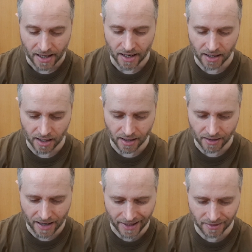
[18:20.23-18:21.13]

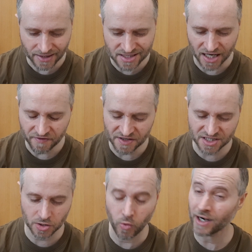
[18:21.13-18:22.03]
Handle itself
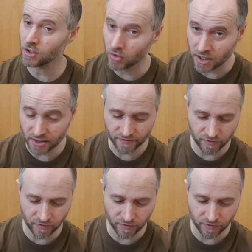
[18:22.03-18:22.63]
is quite longer